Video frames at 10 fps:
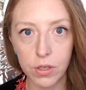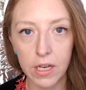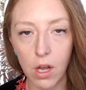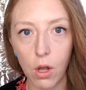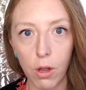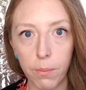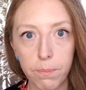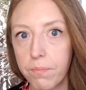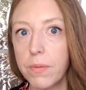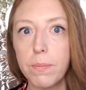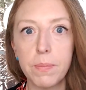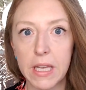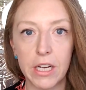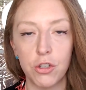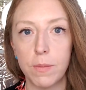are gonna all
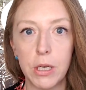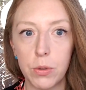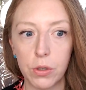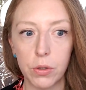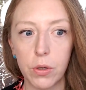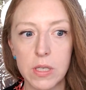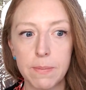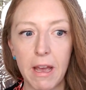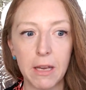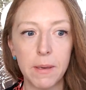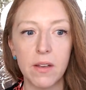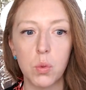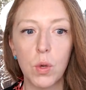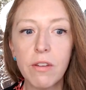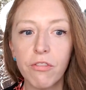contributing to a glucose spike because
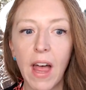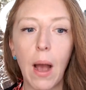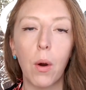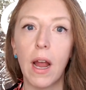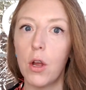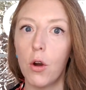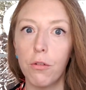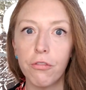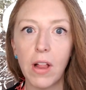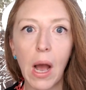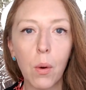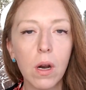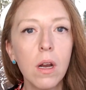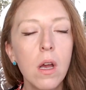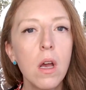wheat flour and oat
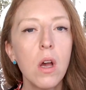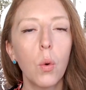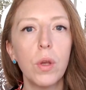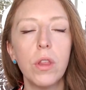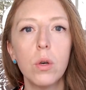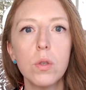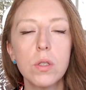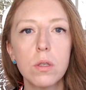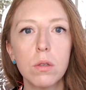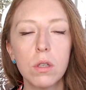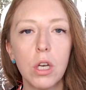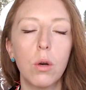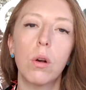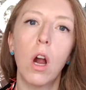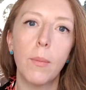flour, when those you
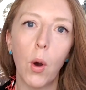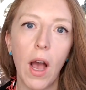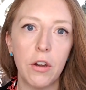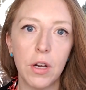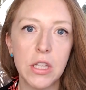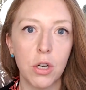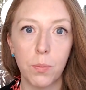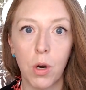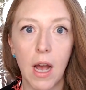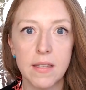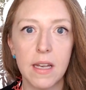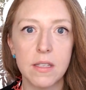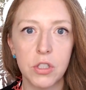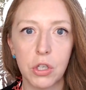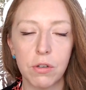know carbohydrates are
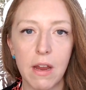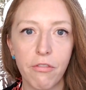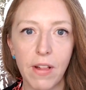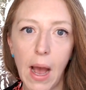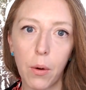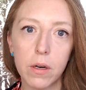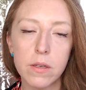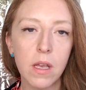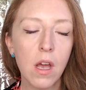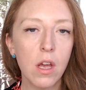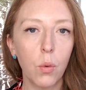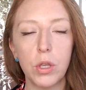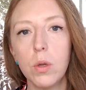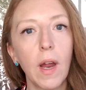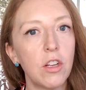processed to create flours,
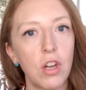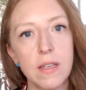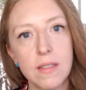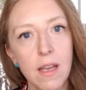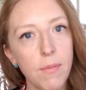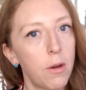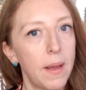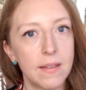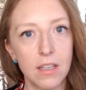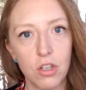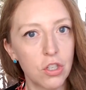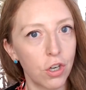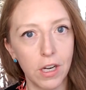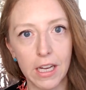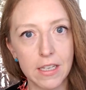when you digest them, they're basically just
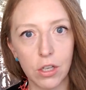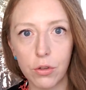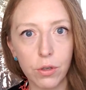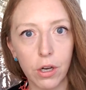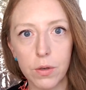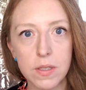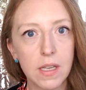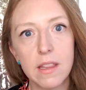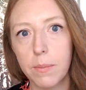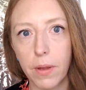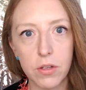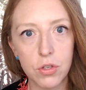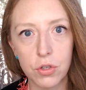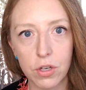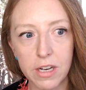turning into glucose in the
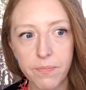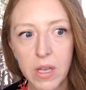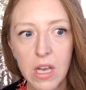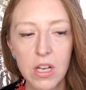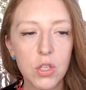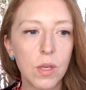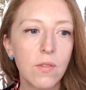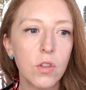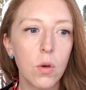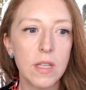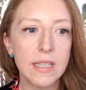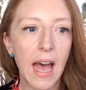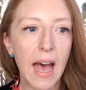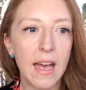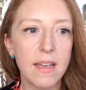bloodstream. So even though this
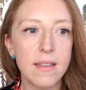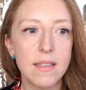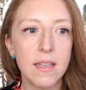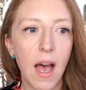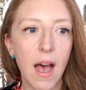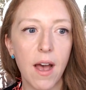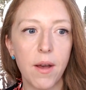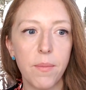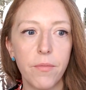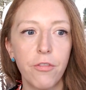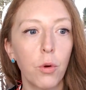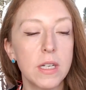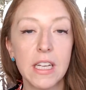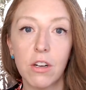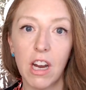has um,
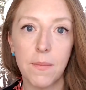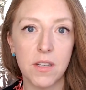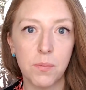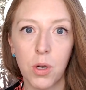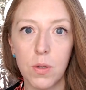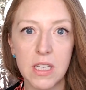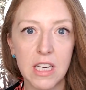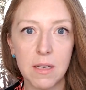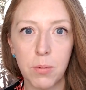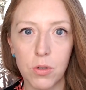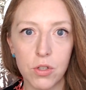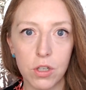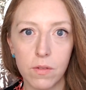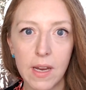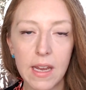14 grams of protein per
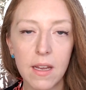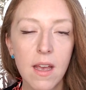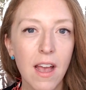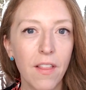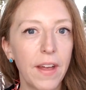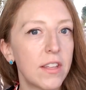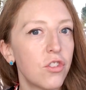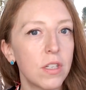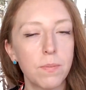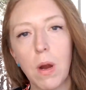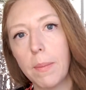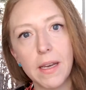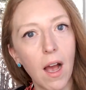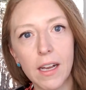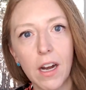serving, that's just probably
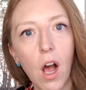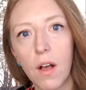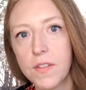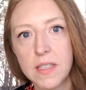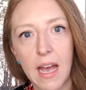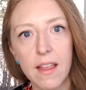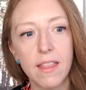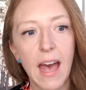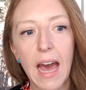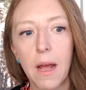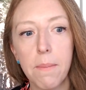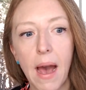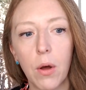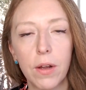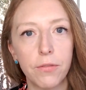not going to offset that
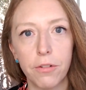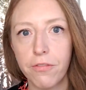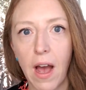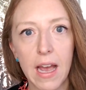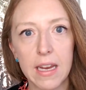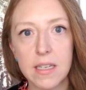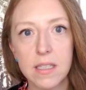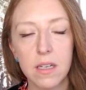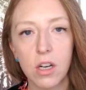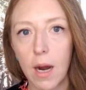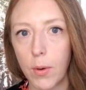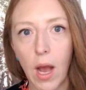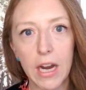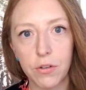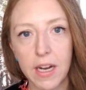amount of refined
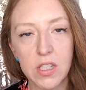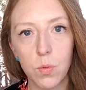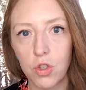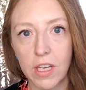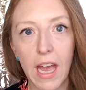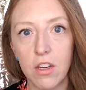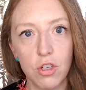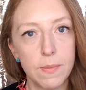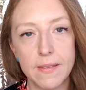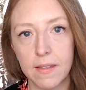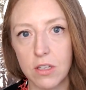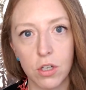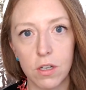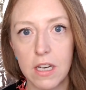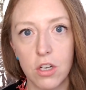carbohydrates, which again just basically
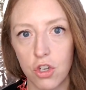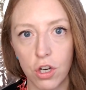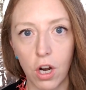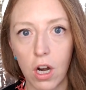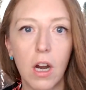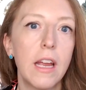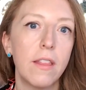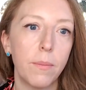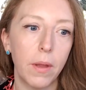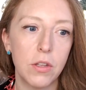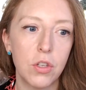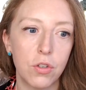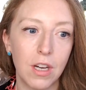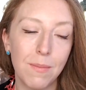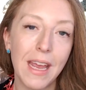turn into sugar in the
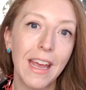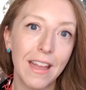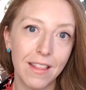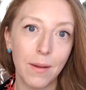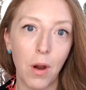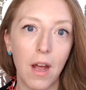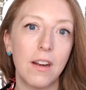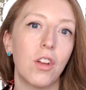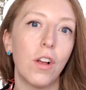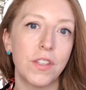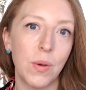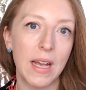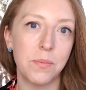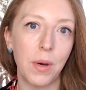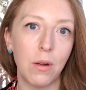bloodstream. And the product also
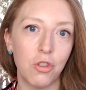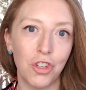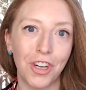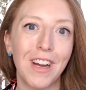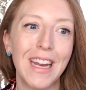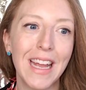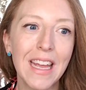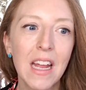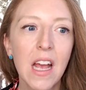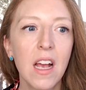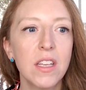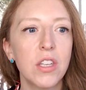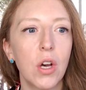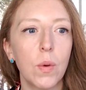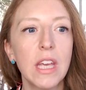has brown sugar in it.
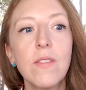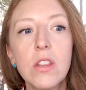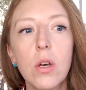So even